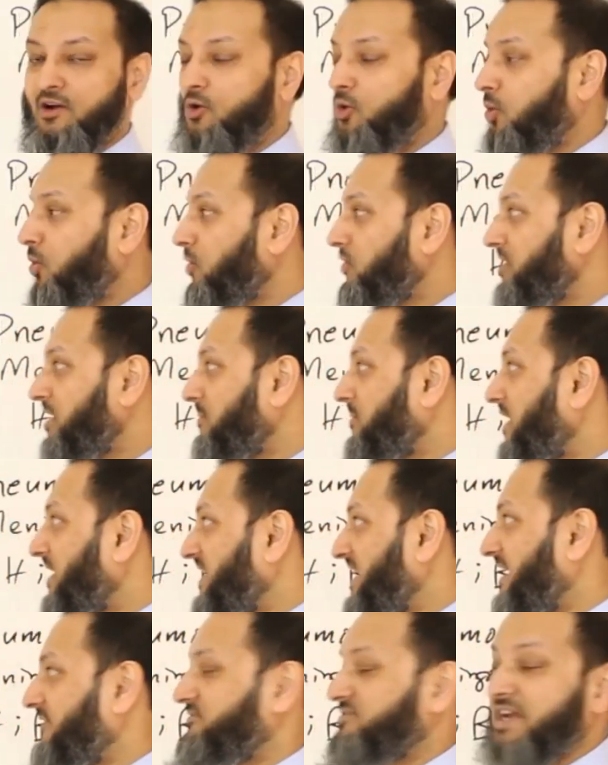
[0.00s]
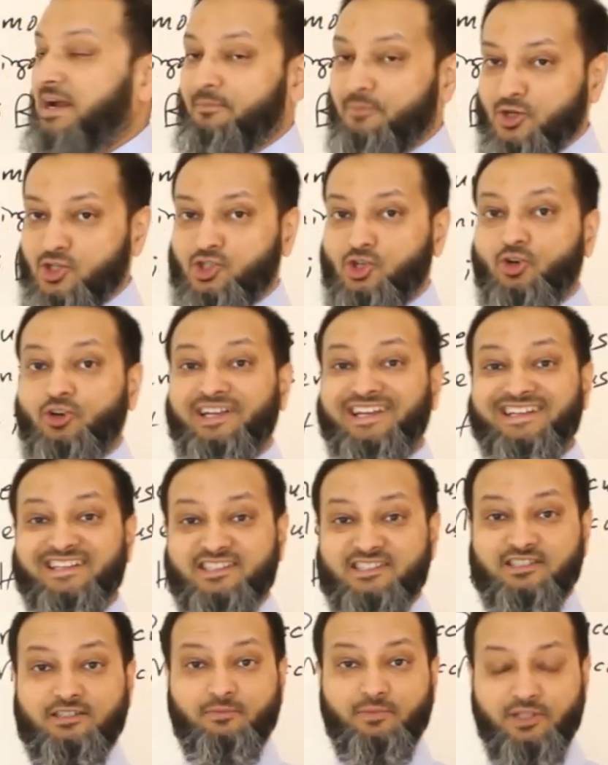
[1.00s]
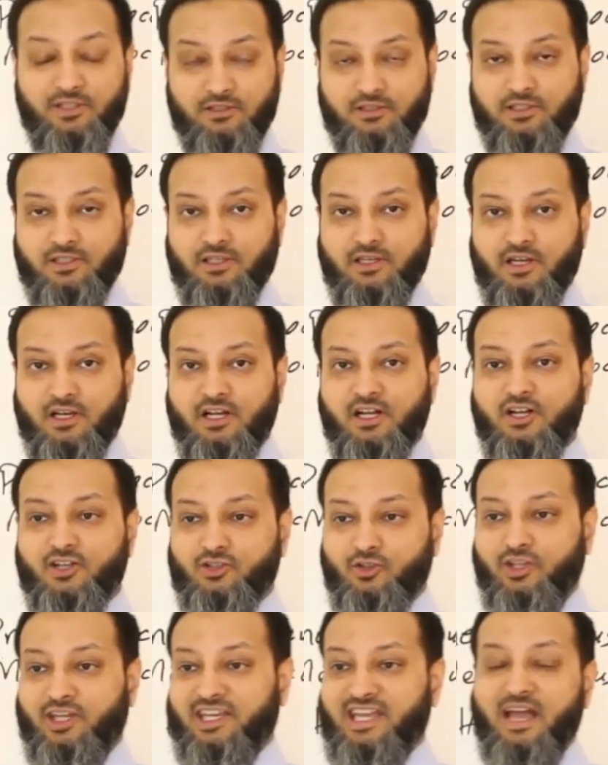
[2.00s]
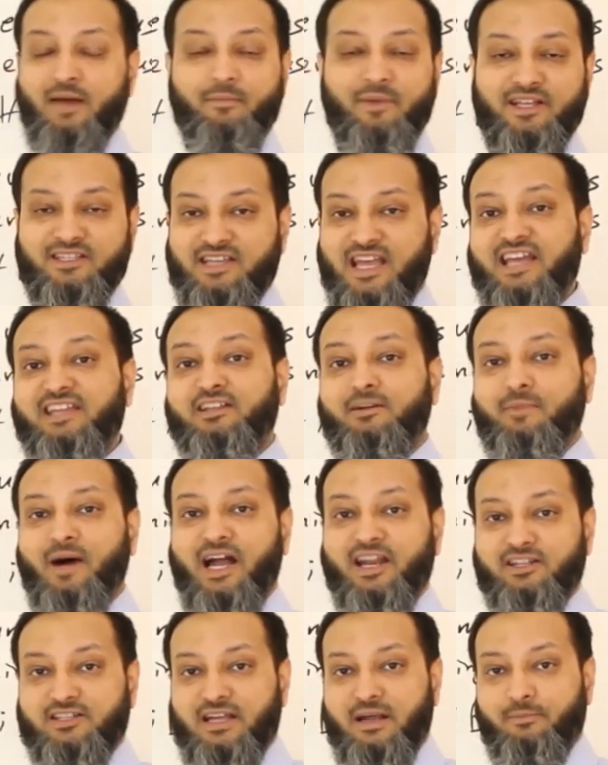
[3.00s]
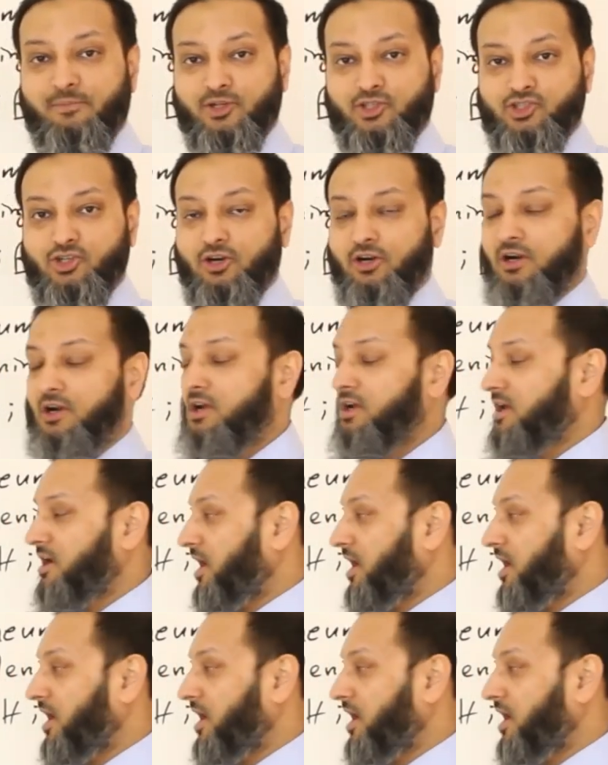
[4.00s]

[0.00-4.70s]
Or they might have temperature instability, so they can't maintain their body temperature.